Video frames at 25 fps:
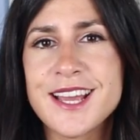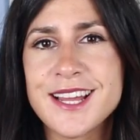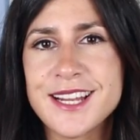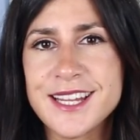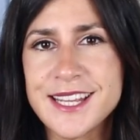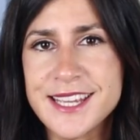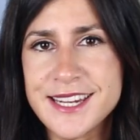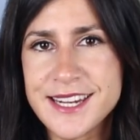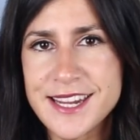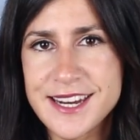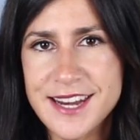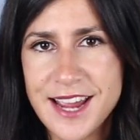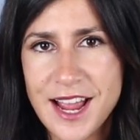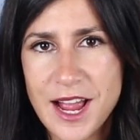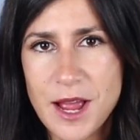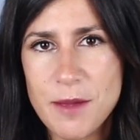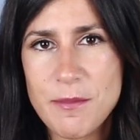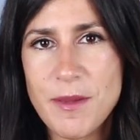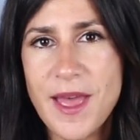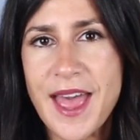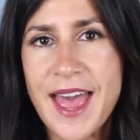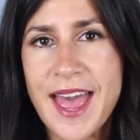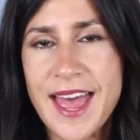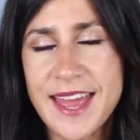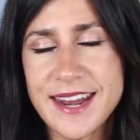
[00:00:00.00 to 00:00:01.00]
clean it
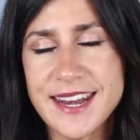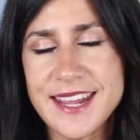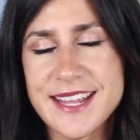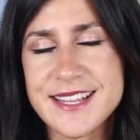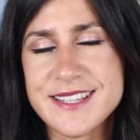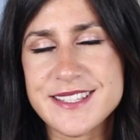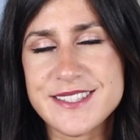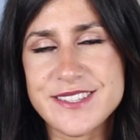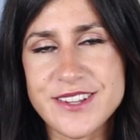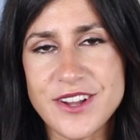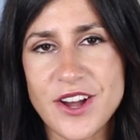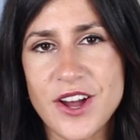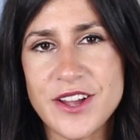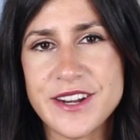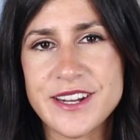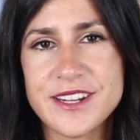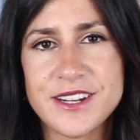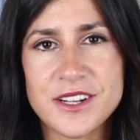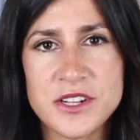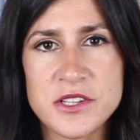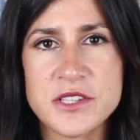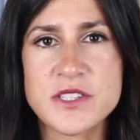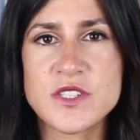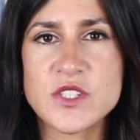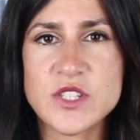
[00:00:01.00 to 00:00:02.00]
up, and it's gone. It
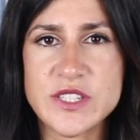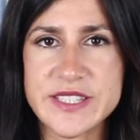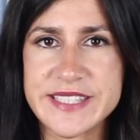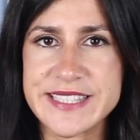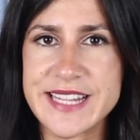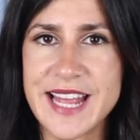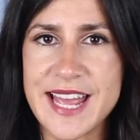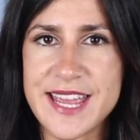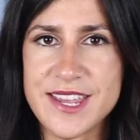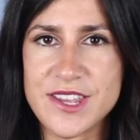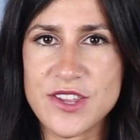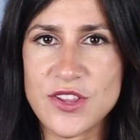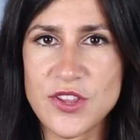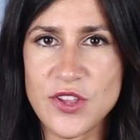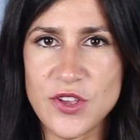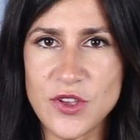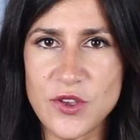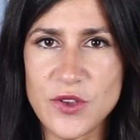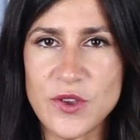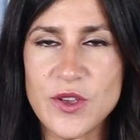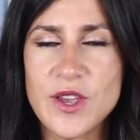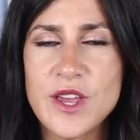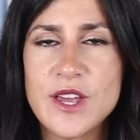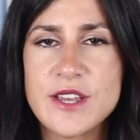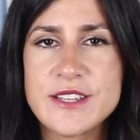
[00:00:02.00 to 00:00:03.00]
looks just like
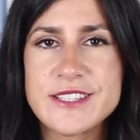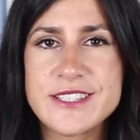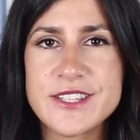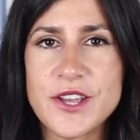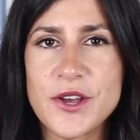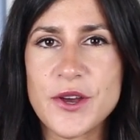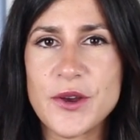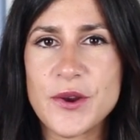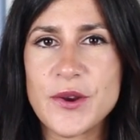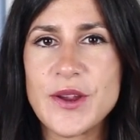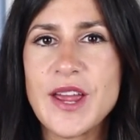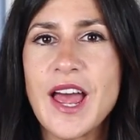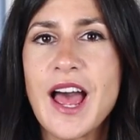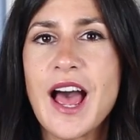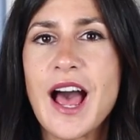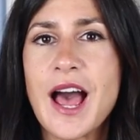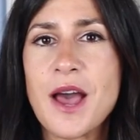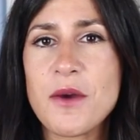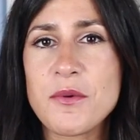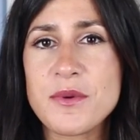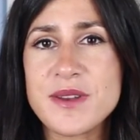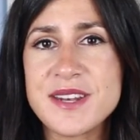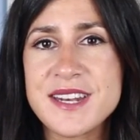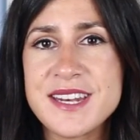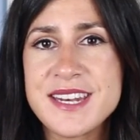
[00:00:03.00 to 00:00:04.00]
new. So
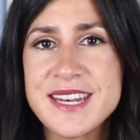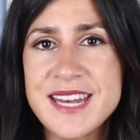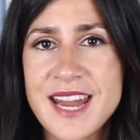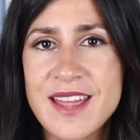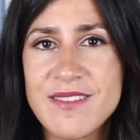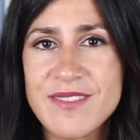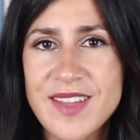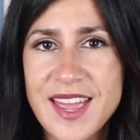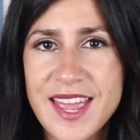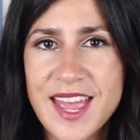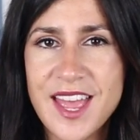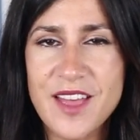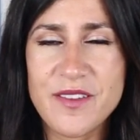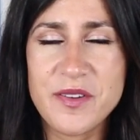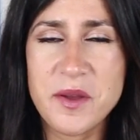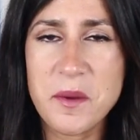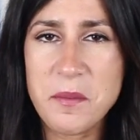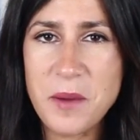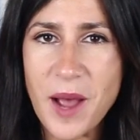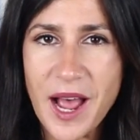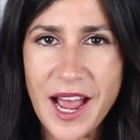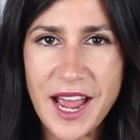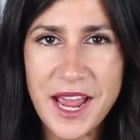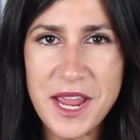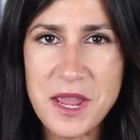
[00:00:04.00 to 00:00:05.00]
I would never ever
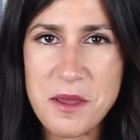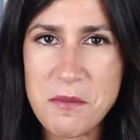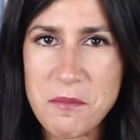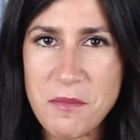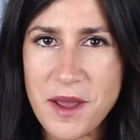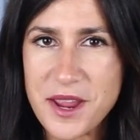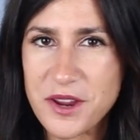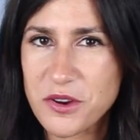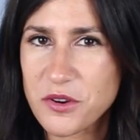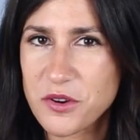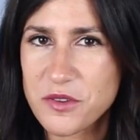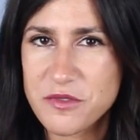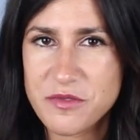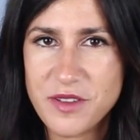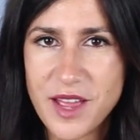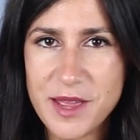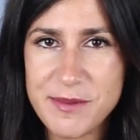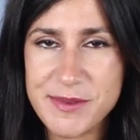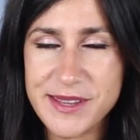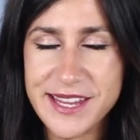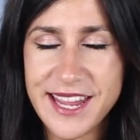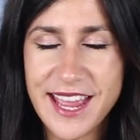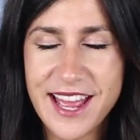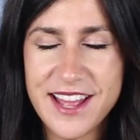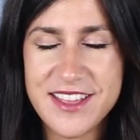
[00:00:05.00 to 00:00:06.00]
buy a
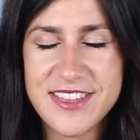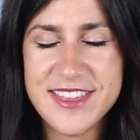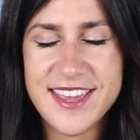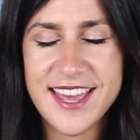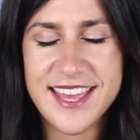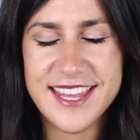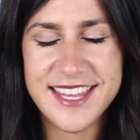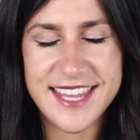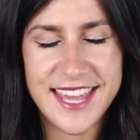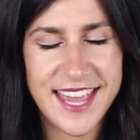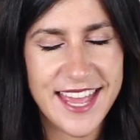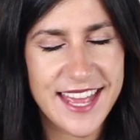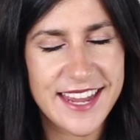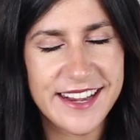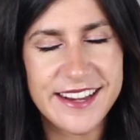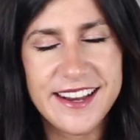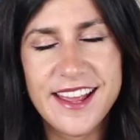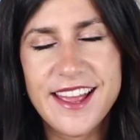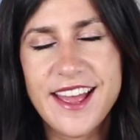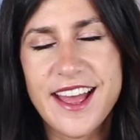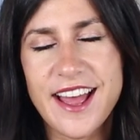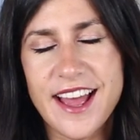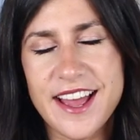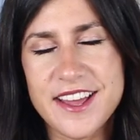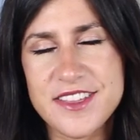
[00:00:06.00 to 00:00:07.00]
microfiber couch again.
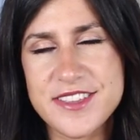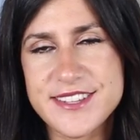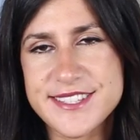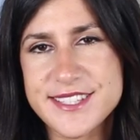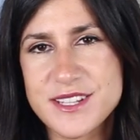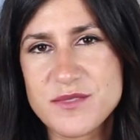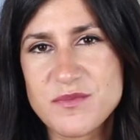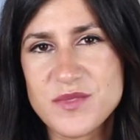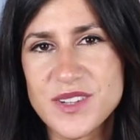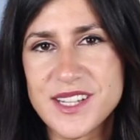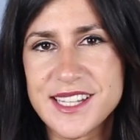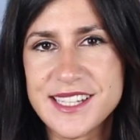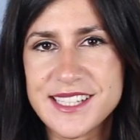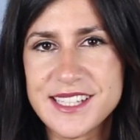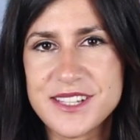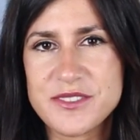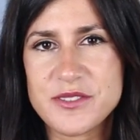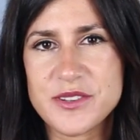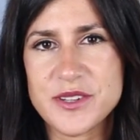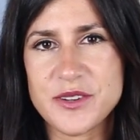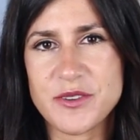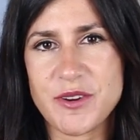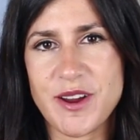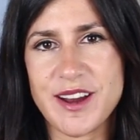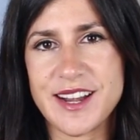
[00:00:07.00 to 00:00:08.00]
I just completely
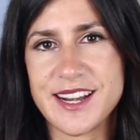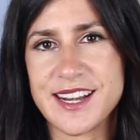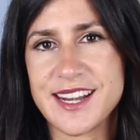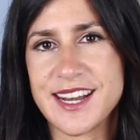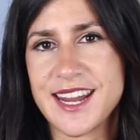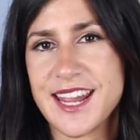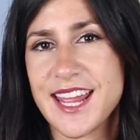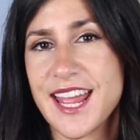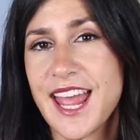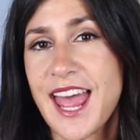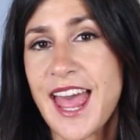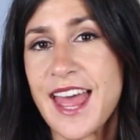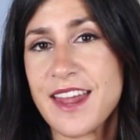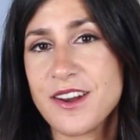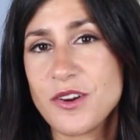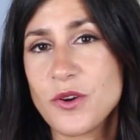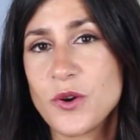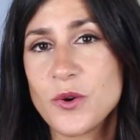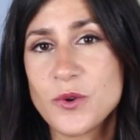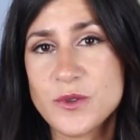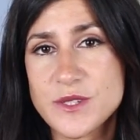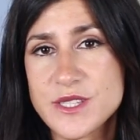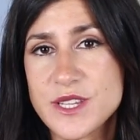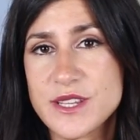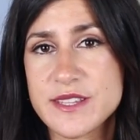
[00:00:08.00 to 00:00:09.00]
regretted it, and
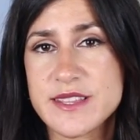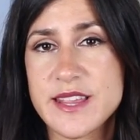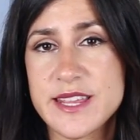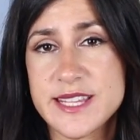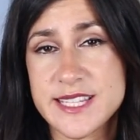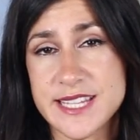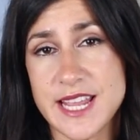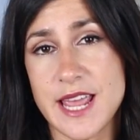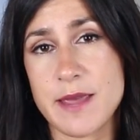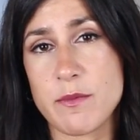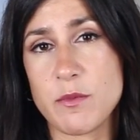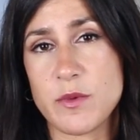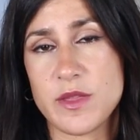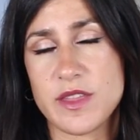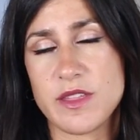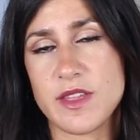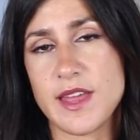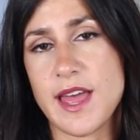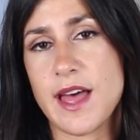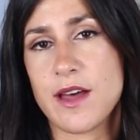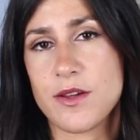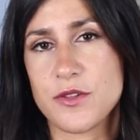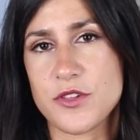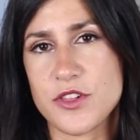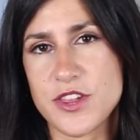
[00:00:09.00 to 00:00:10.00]
also the same with
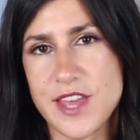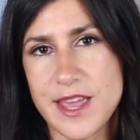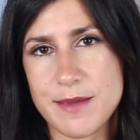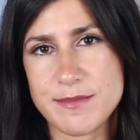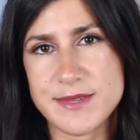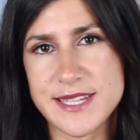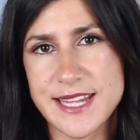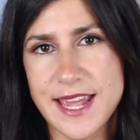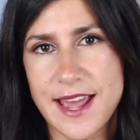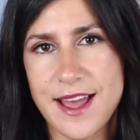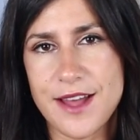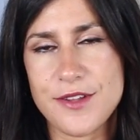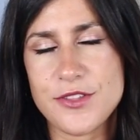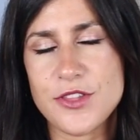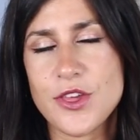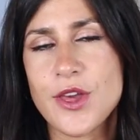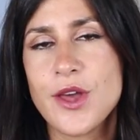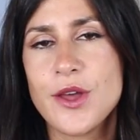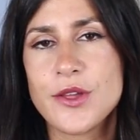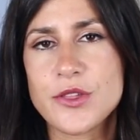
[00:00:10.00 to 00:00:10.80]
the L-shaped couch.